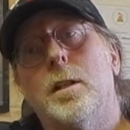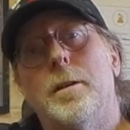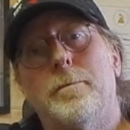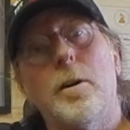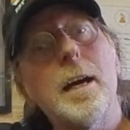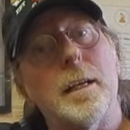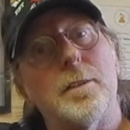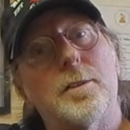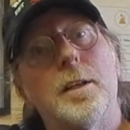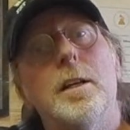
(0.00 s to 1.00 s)

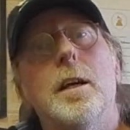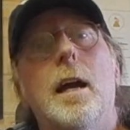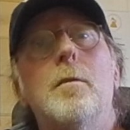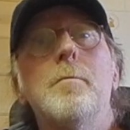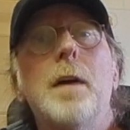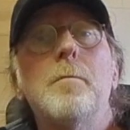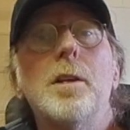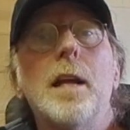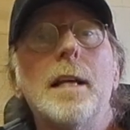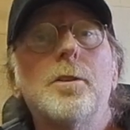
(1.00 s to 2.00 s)
phrase. And remember
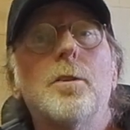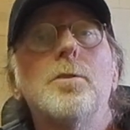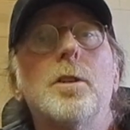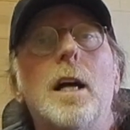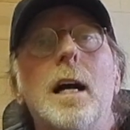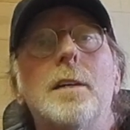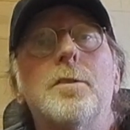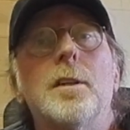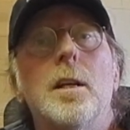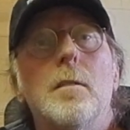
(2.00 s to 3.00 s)
that I told you
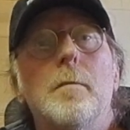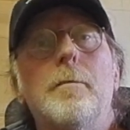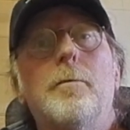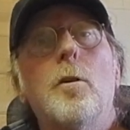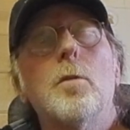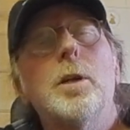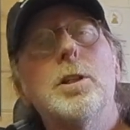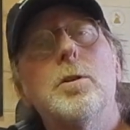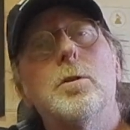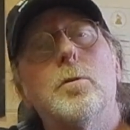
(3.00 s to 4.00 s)
guys before, when
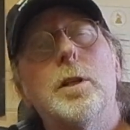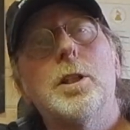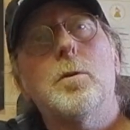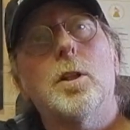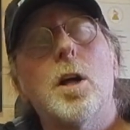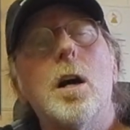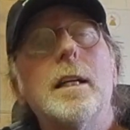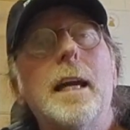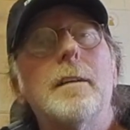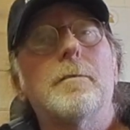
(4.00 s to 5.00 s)
you
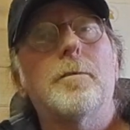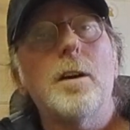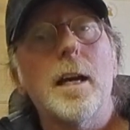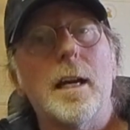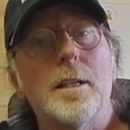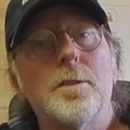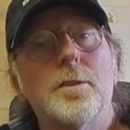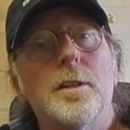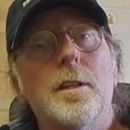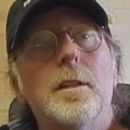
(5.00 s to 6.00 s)
elongate a phrase,
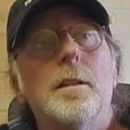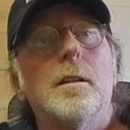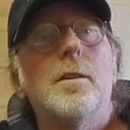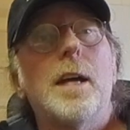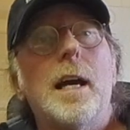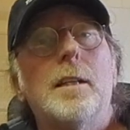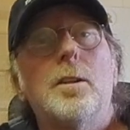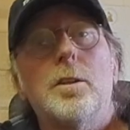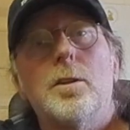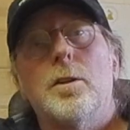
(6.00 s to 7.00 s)
then
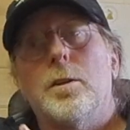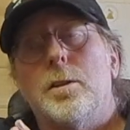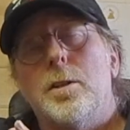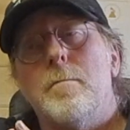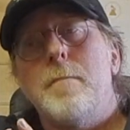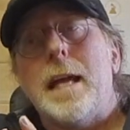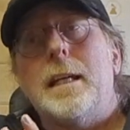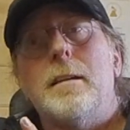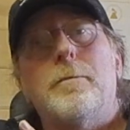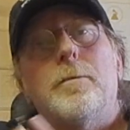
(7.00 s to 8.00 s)
you're
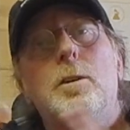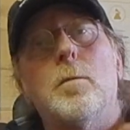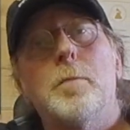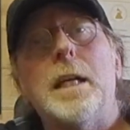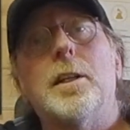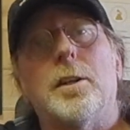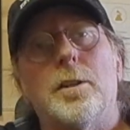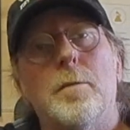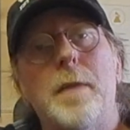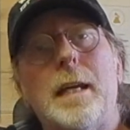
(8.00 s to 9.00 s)
making it feel bigger.
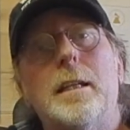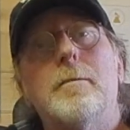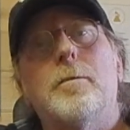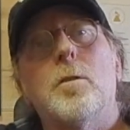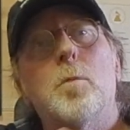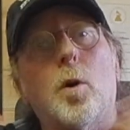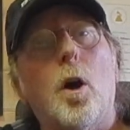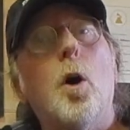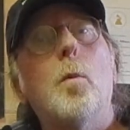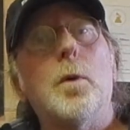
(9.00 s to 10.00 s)
You're making it feel more
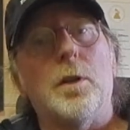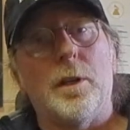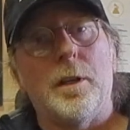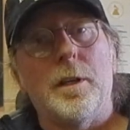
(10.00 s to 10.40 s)
open,